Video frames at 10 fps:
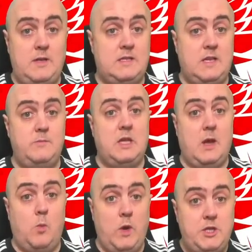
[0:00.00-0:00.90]
It seems like
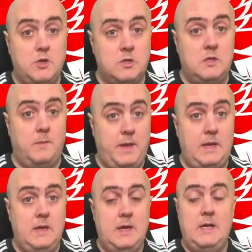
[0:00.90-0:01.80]
a witch hunt to me.